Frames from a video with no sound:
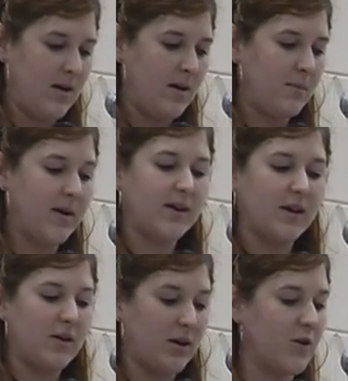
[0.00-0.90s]
But
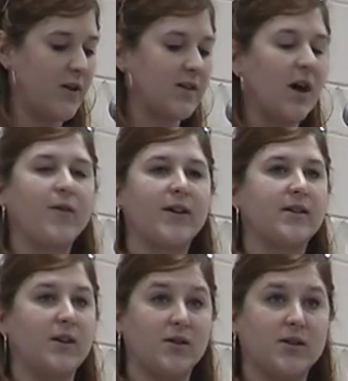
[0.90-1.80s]
the attorney's office,
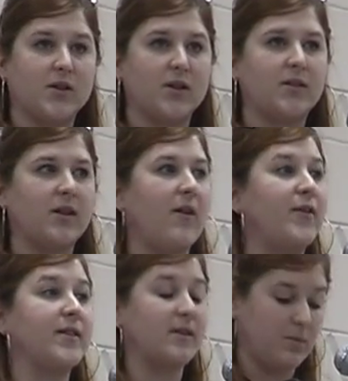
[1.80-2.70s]
the U.S. Attorney's
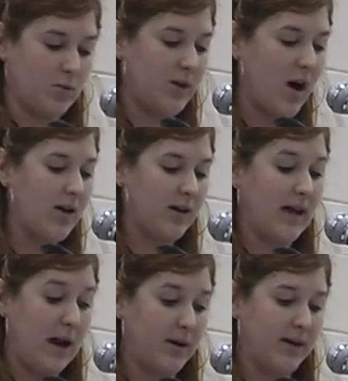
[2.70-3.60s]
office, would not
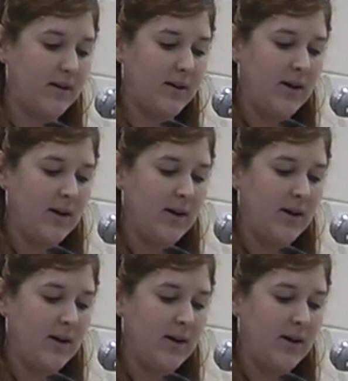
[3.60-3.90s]
allow it.